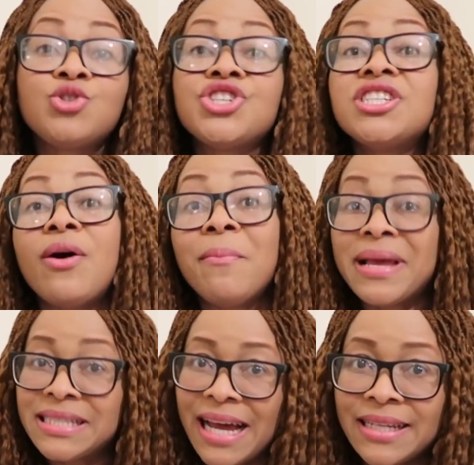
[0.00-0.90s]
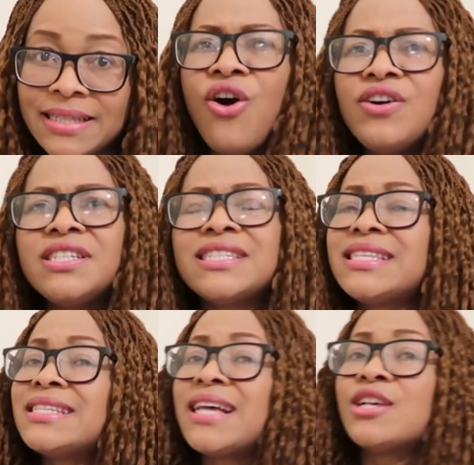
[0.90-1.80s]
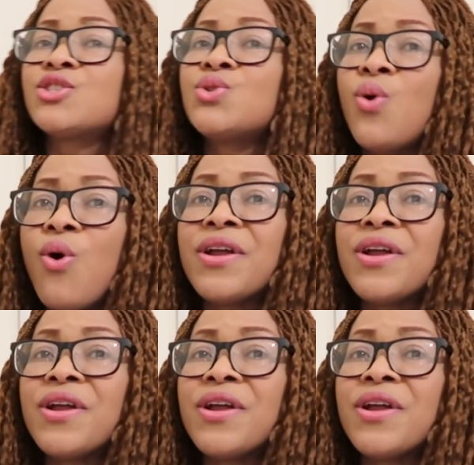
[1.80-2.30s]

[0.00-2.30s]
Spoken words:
to change our mentality. All these things are so